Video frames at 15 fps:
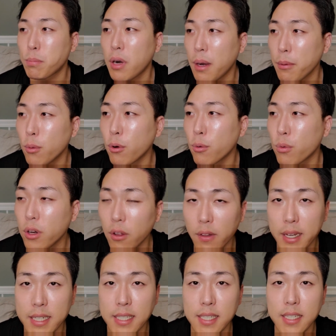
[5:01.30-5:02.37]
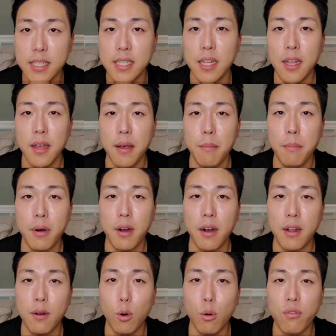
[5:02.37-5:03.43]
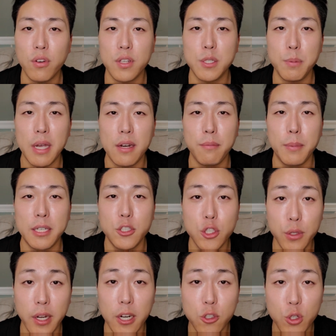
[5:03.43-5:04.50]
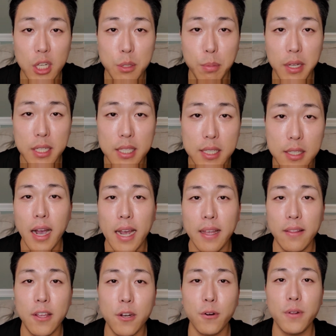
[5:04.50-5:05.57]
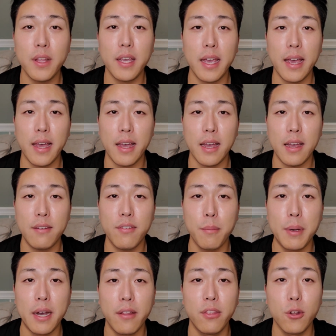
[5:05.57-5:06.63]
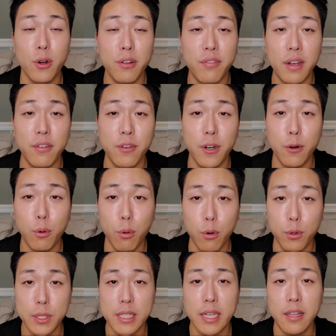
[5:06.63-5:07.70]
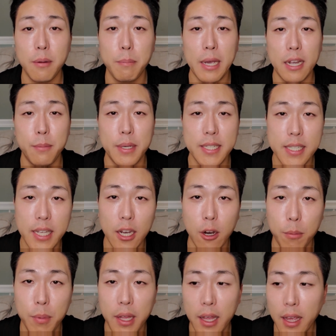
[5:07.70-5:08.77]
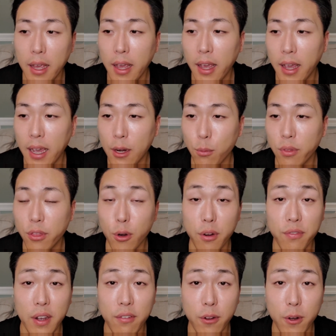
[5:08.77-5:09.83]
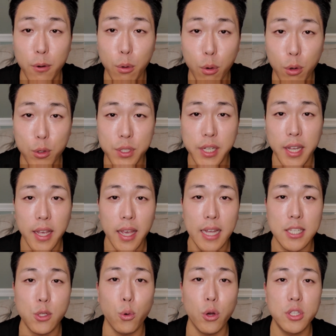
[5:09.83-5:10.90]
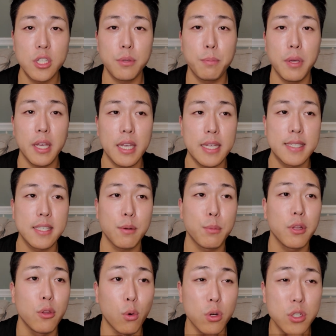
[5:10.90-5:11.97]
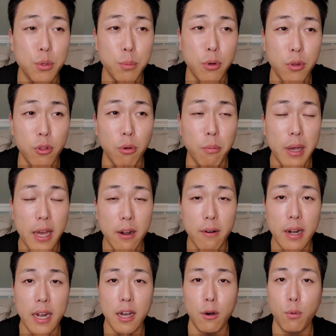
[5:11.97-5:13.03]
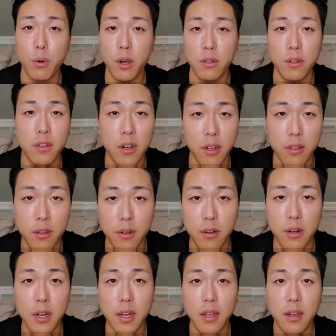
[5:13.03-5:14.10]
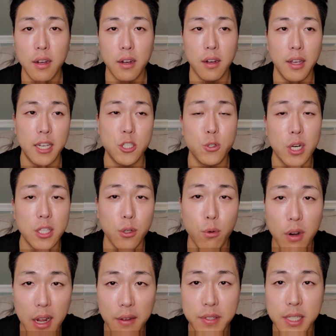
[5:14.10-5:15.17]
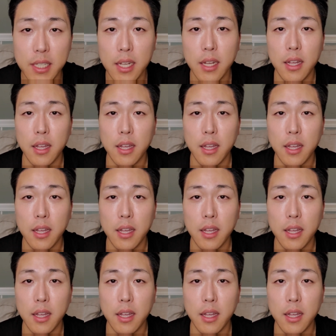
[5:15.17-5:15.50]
probably won't realize this, but over the span of my 2 hair transplants, I literally have about 3,500 holes in the back of my scalp. And with 3,500 holes, it's going to be somewhat noticeable no matter how well the doctor extract the grafts.